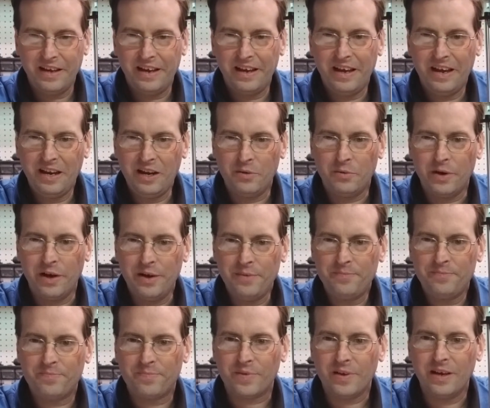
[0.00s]

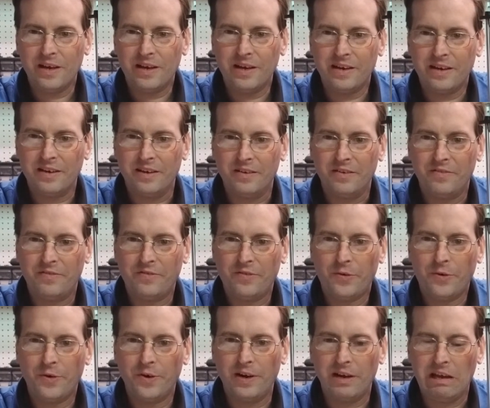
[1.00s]
Anyway,
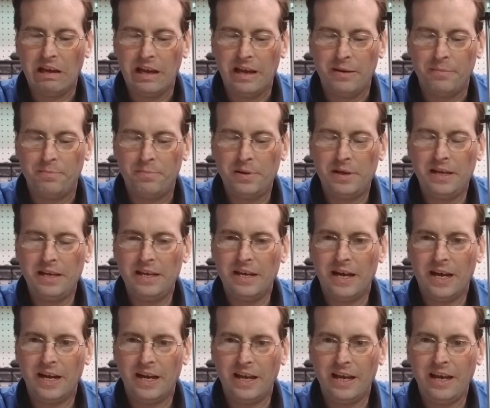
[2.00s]
for a
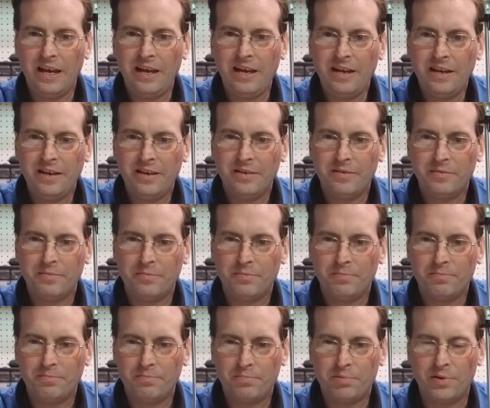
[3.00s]
PLA
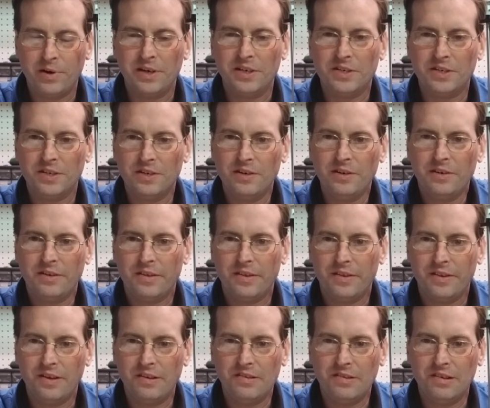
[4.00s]
printer,
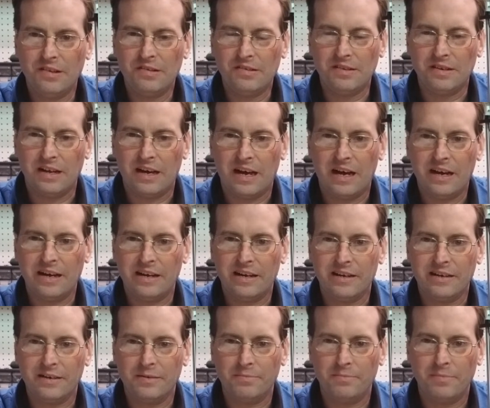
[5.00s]
this is not
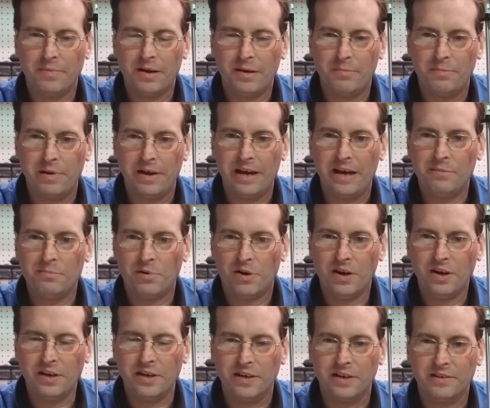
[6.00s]
a bad
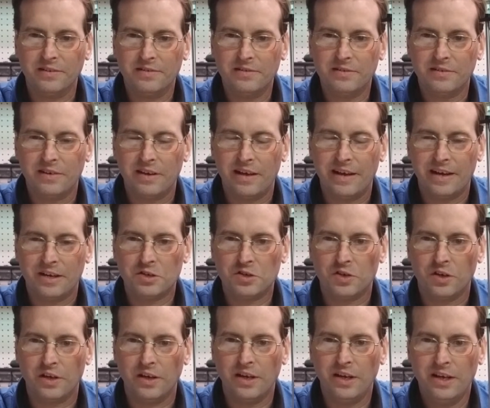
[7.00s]
bargain,
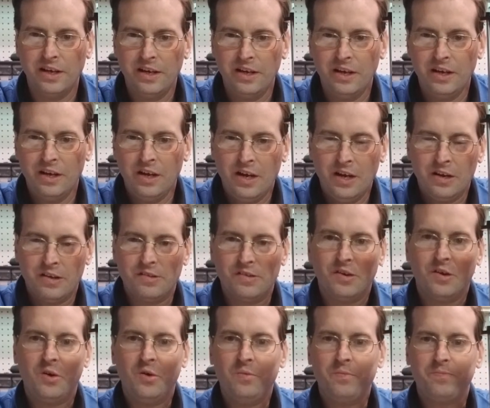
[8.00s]
actually.
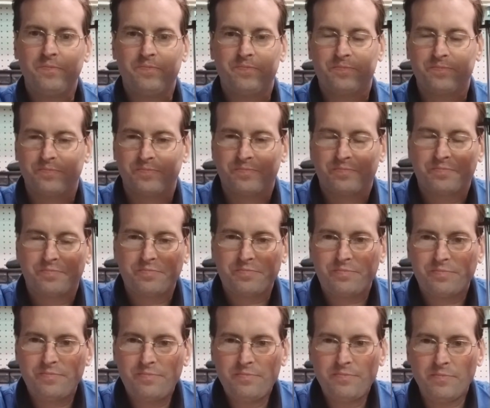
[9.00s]
So
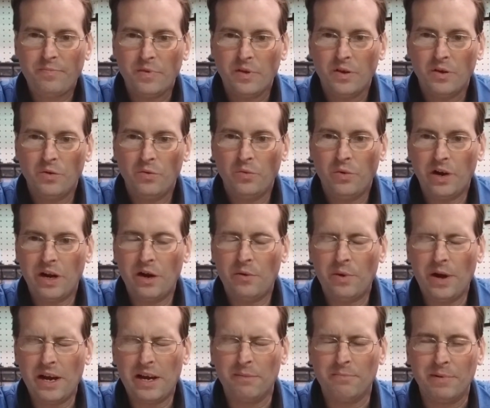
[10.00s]
would I
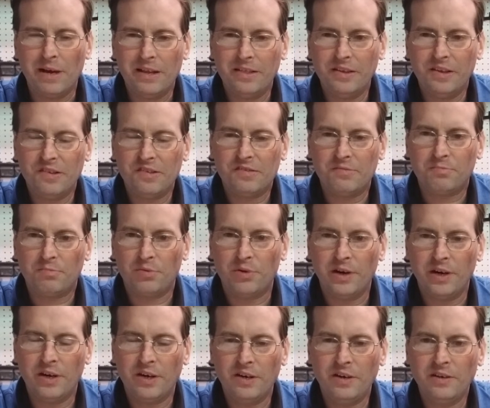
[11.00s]
recommend this
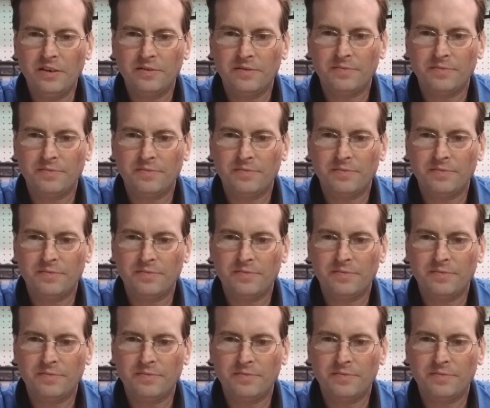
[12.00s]
printer?